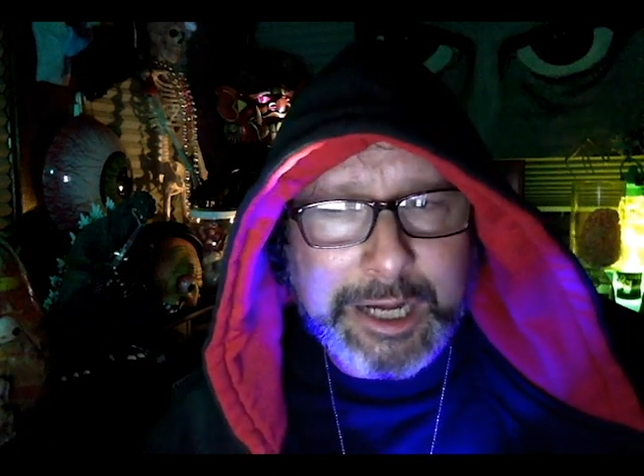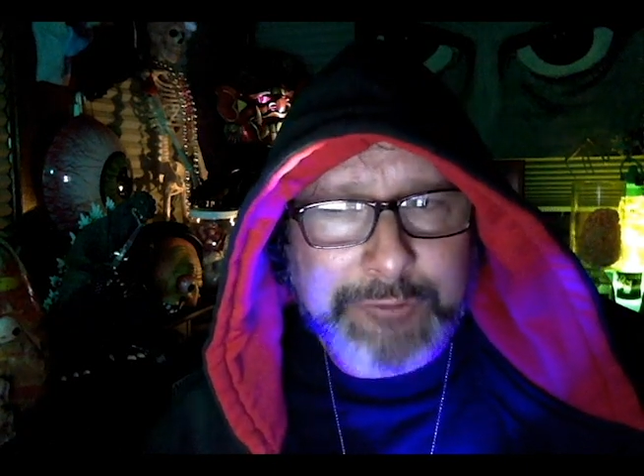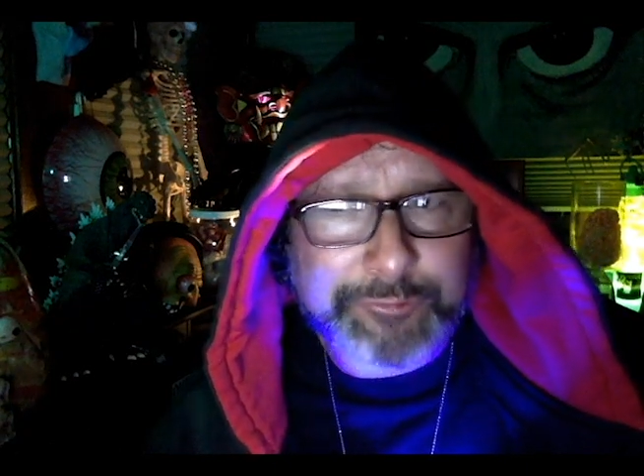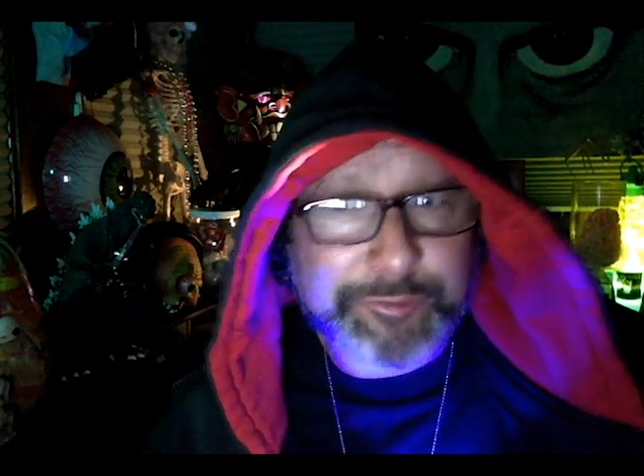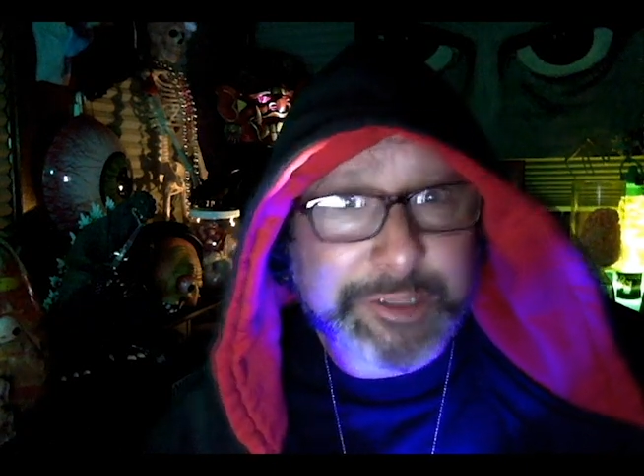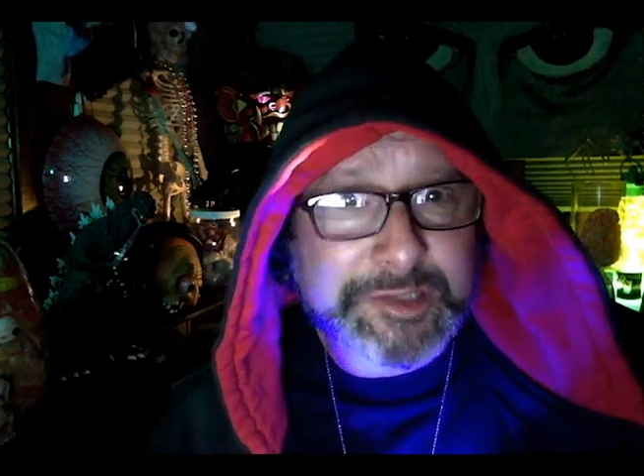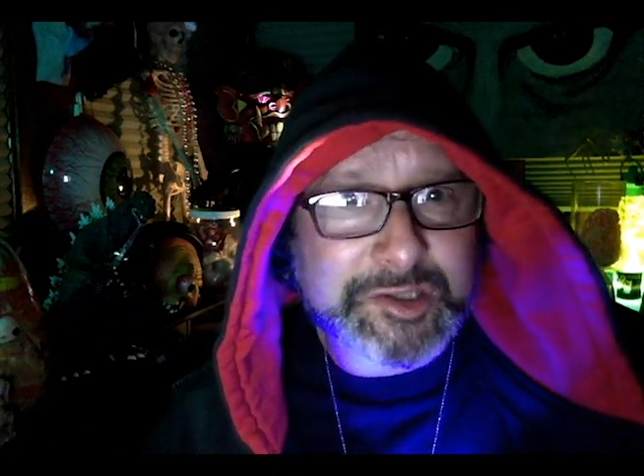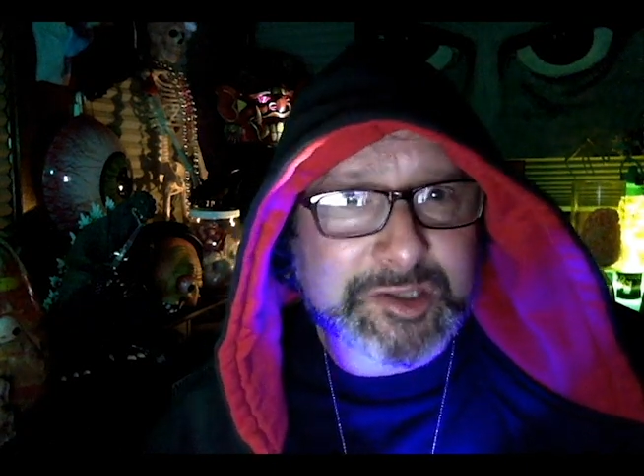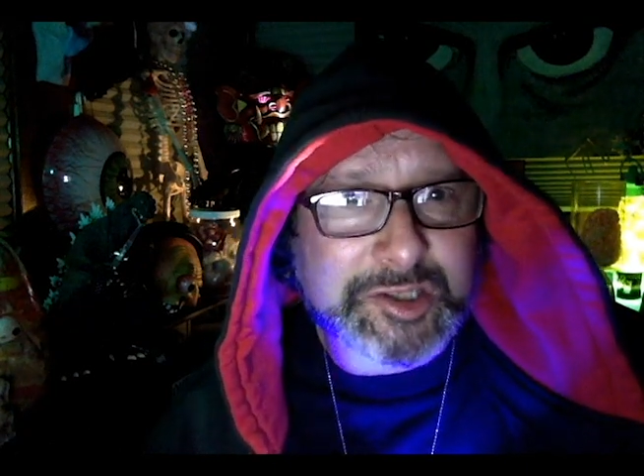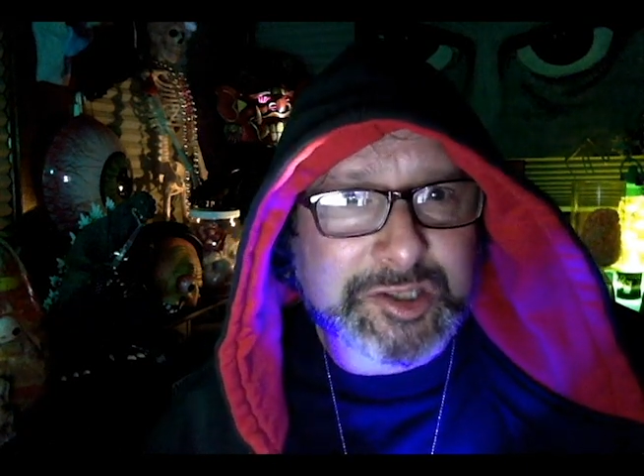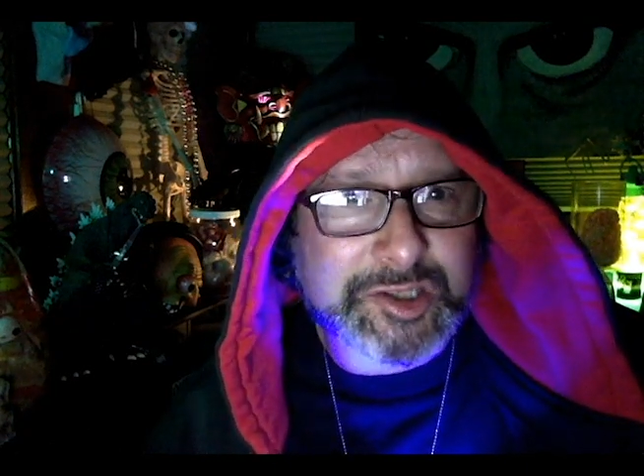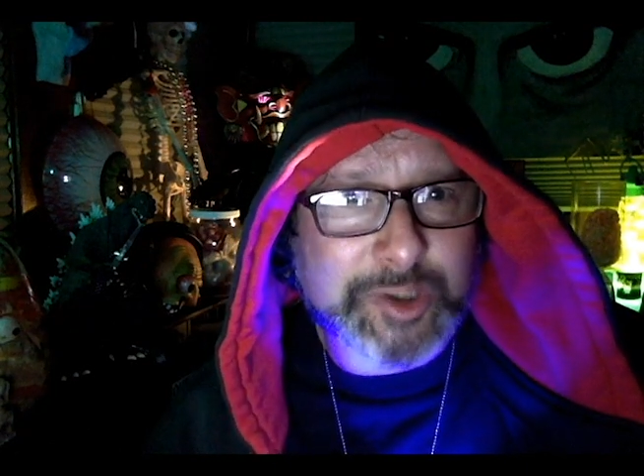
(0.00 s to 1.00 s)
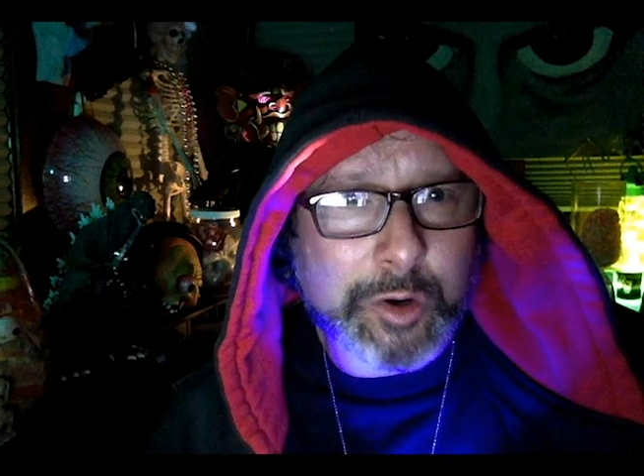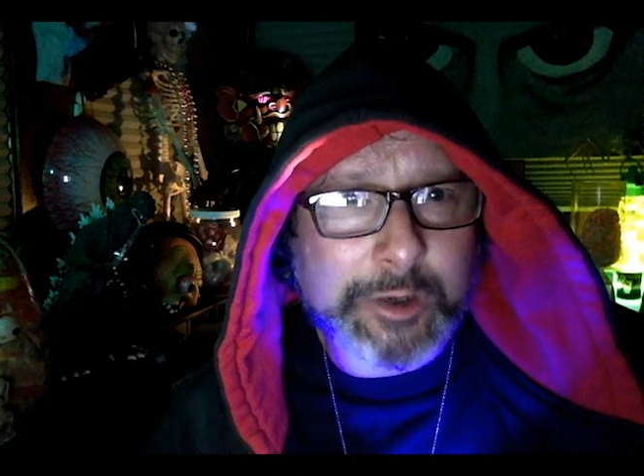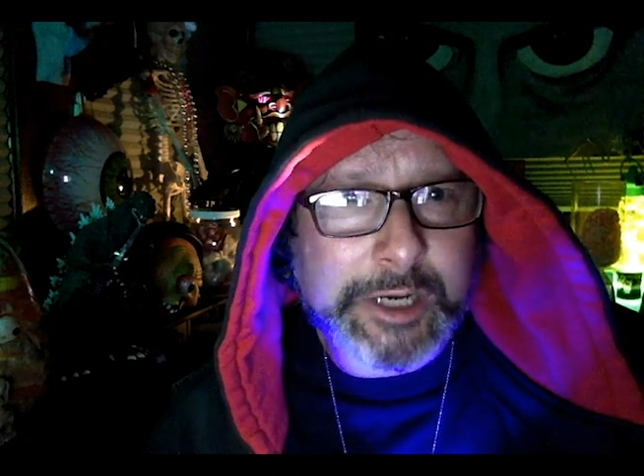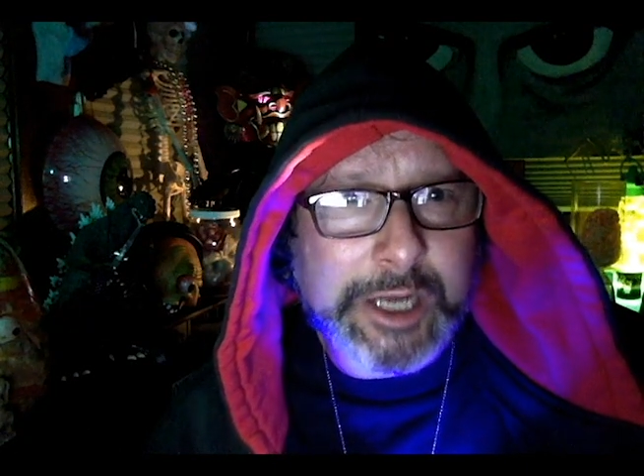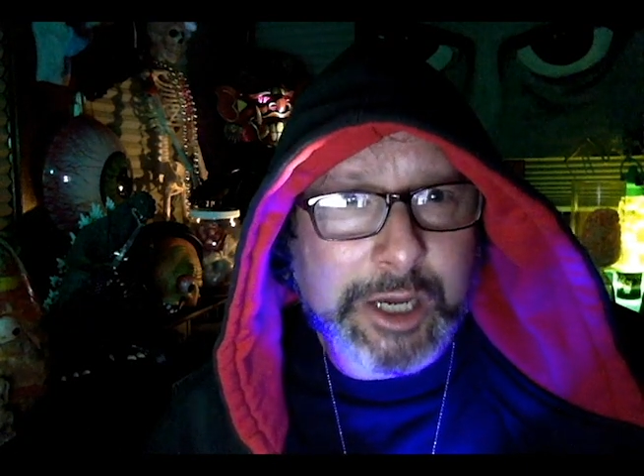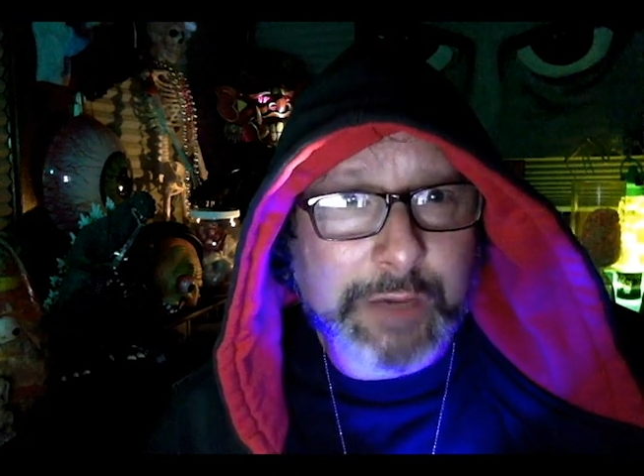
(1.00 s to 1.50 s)
Freaks is the
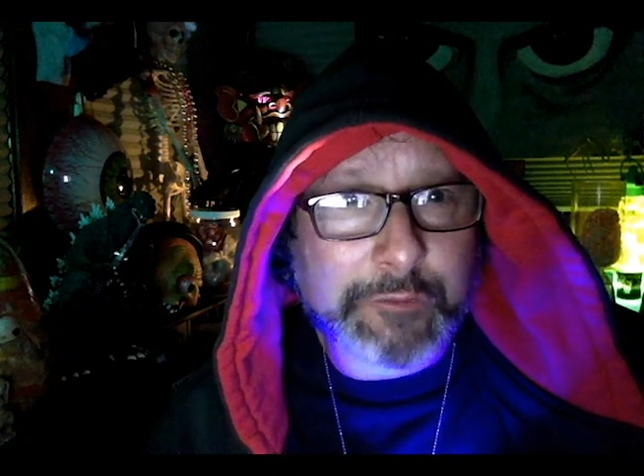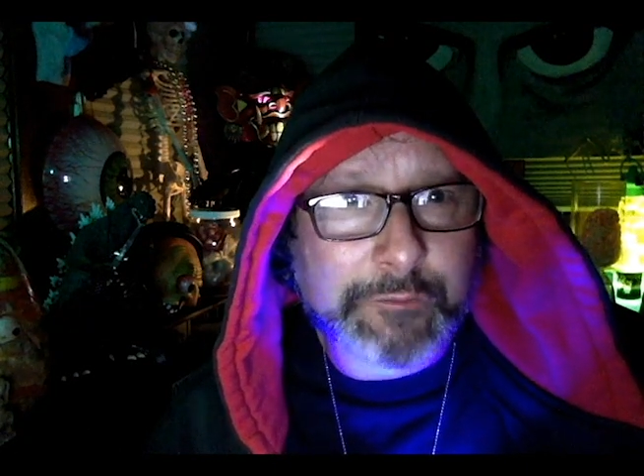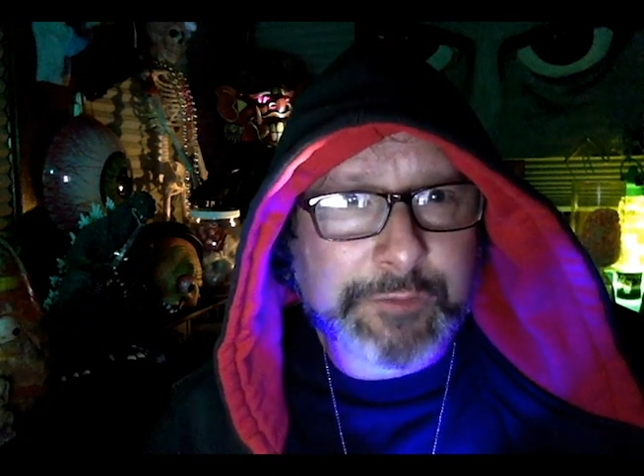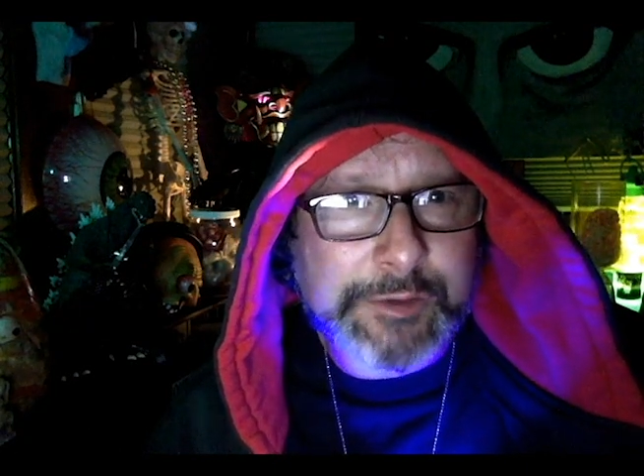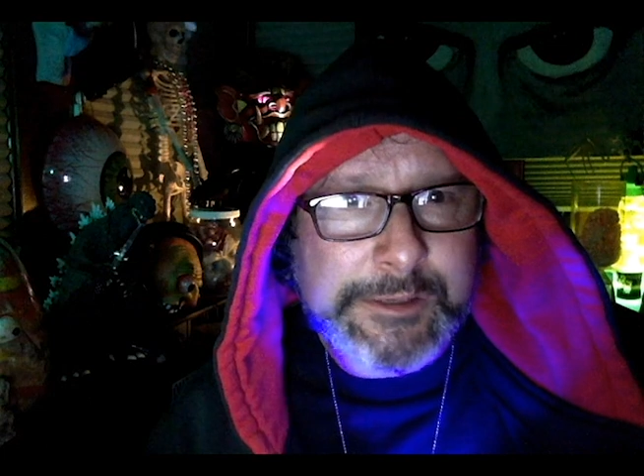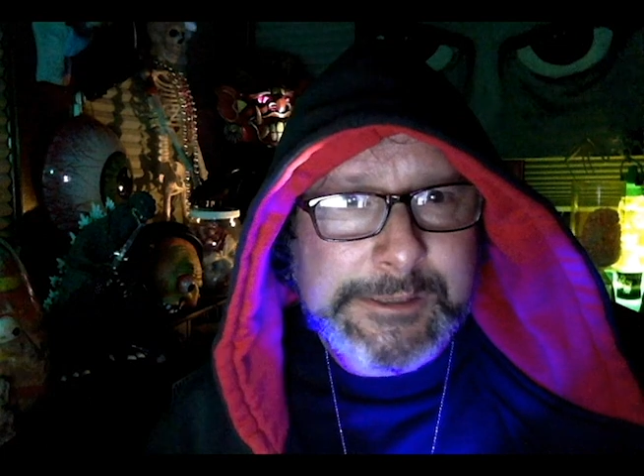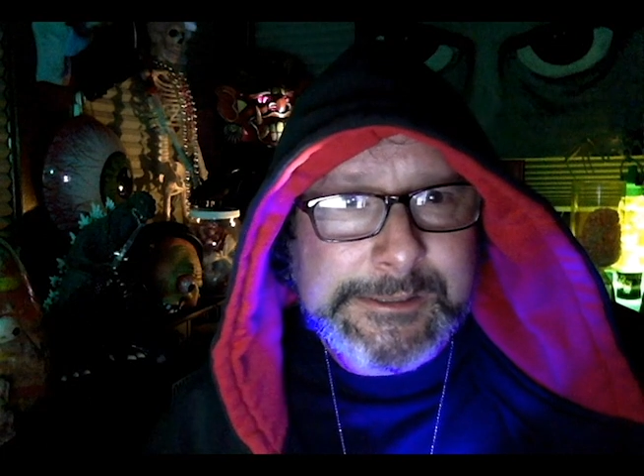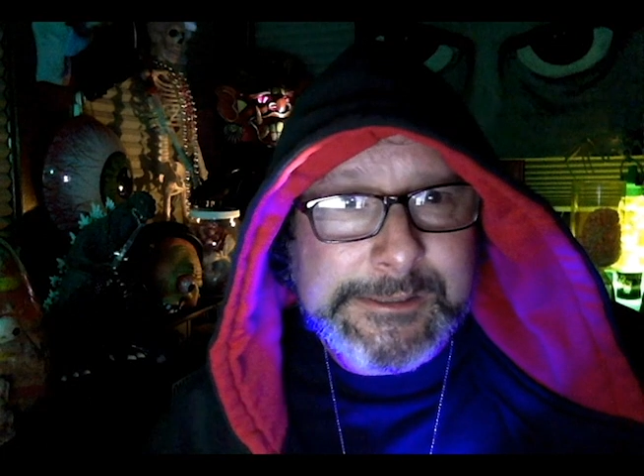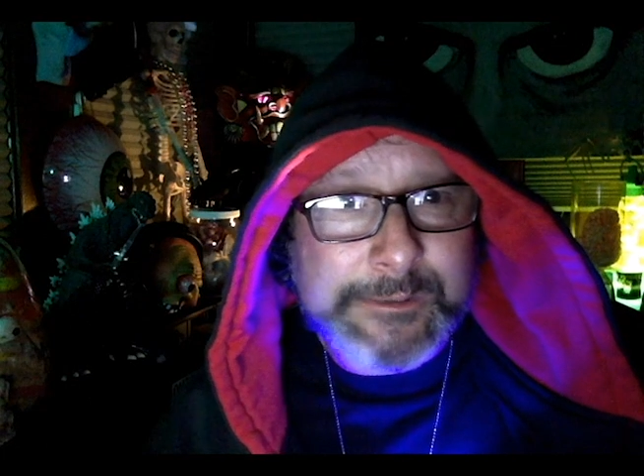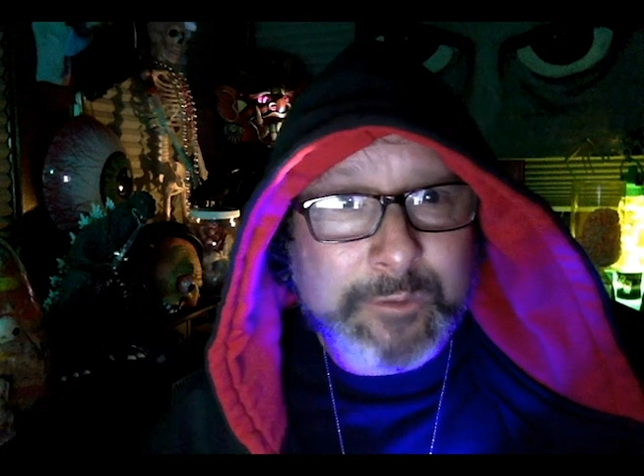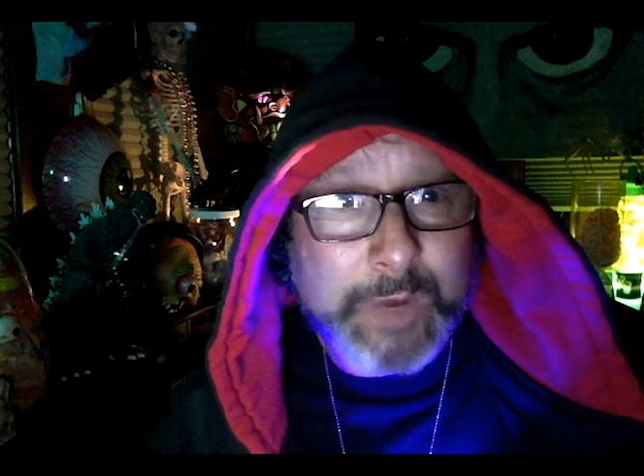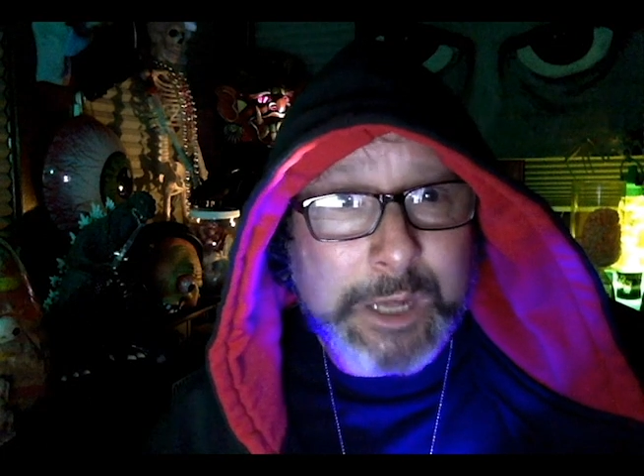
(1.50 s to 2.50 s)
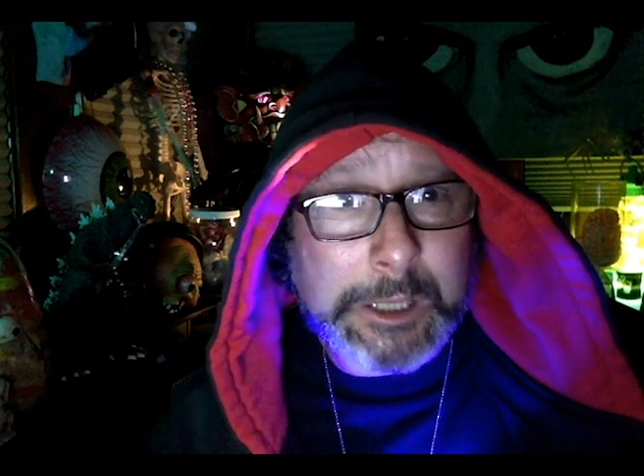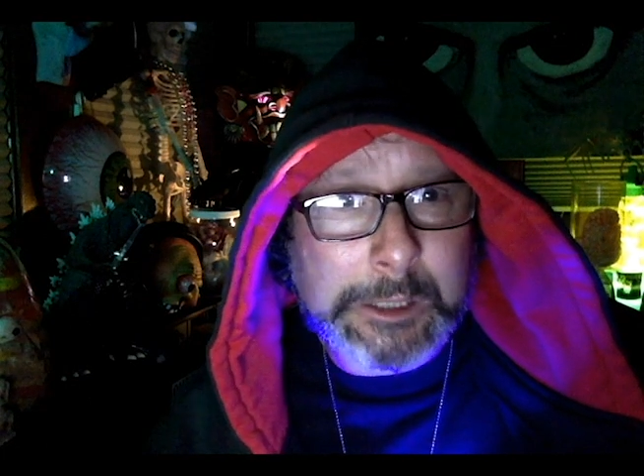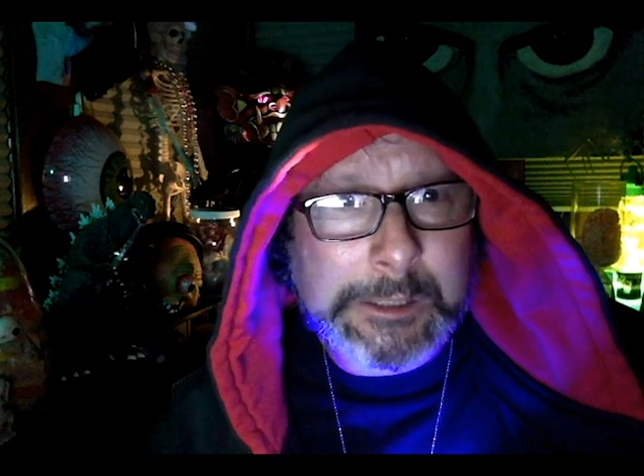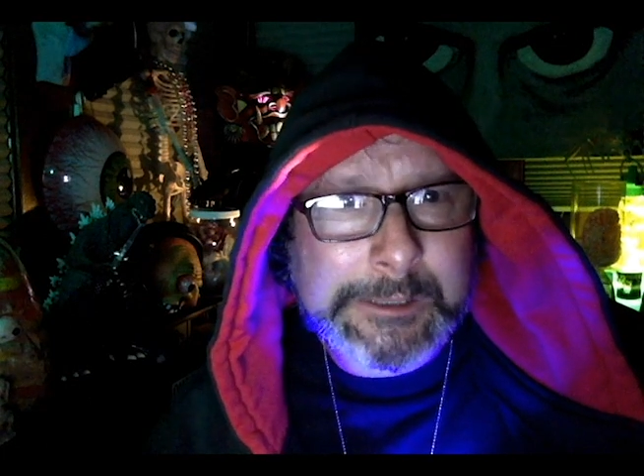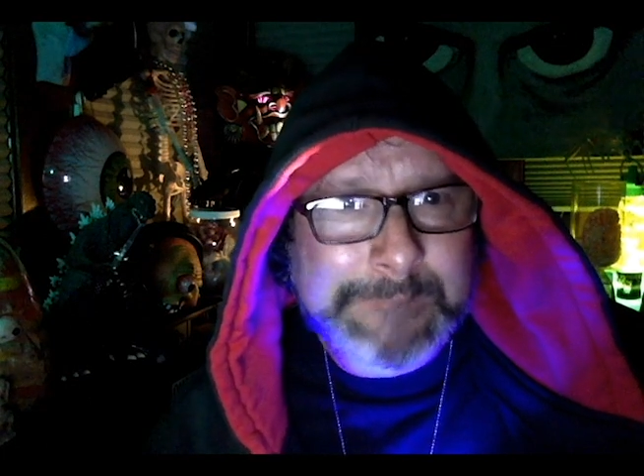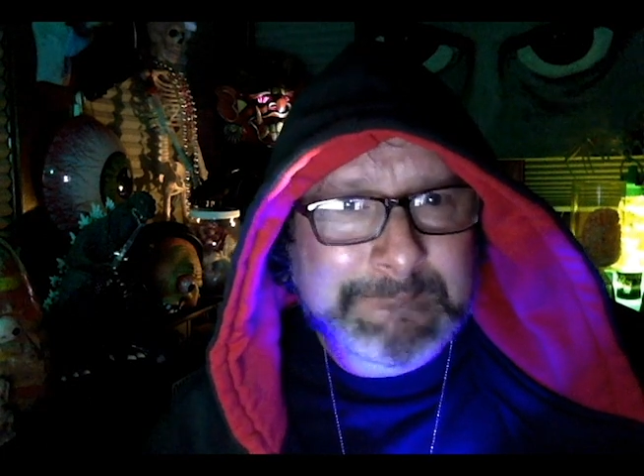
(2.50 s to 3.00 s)
story of, well,